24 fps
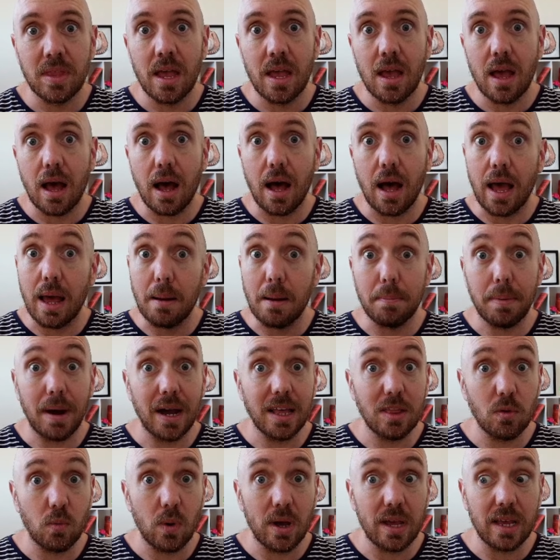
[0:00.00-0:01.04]
And by the
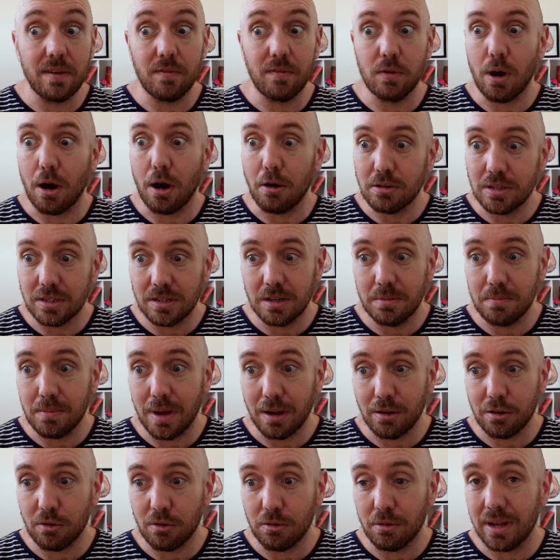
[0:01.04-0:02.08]
way, if you are interested in
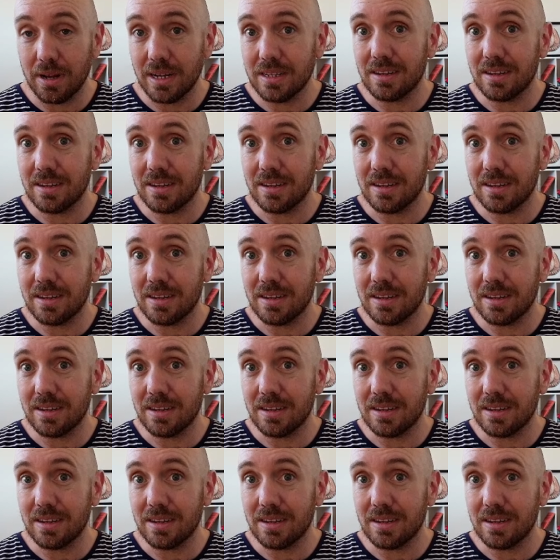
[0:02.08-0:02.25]
microgreens,